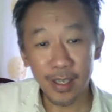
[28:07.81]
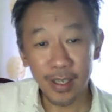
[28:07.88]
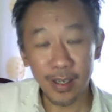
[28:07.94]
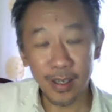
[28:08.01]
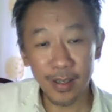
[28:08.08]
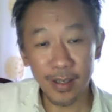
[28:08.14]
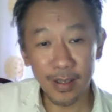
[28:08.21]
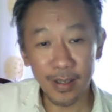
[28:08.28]

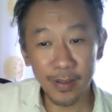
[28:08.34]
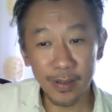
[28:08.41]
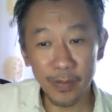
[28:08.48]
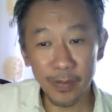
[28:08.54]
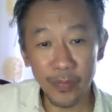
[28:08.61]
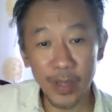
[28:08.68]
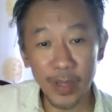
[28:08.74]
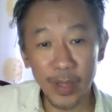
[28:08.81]

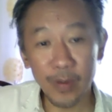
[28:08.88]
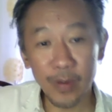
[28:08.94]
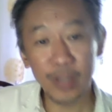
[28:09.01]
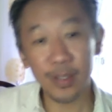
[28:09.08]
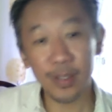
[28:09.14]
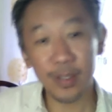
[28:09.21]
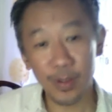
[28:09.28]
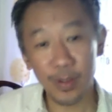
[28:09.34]
There
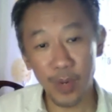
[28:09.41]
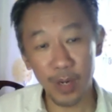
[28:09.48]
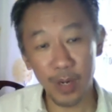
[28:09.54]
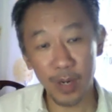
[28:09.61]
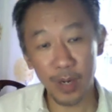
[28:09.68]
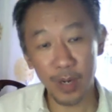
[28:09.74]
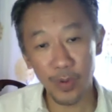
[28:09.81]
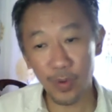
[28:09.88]
is quite a
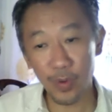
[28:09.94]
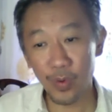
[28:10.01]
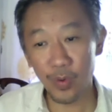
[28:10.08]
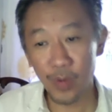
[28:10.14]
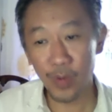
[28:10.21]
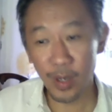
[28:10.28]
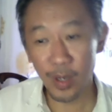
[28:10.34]
few